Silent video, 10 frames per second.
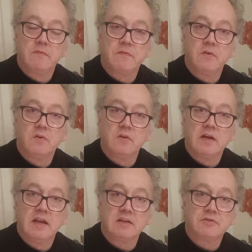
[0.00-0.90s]

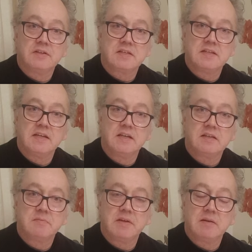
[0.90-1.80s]
for electricity
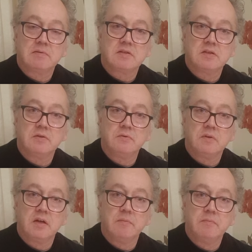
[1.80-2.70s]
to be able to
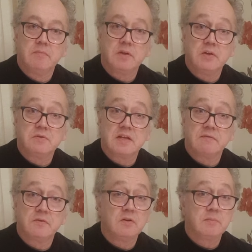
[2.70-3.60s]
use that
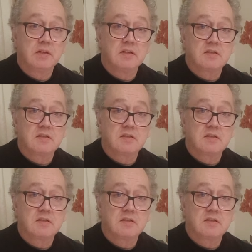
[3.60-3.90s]
formula.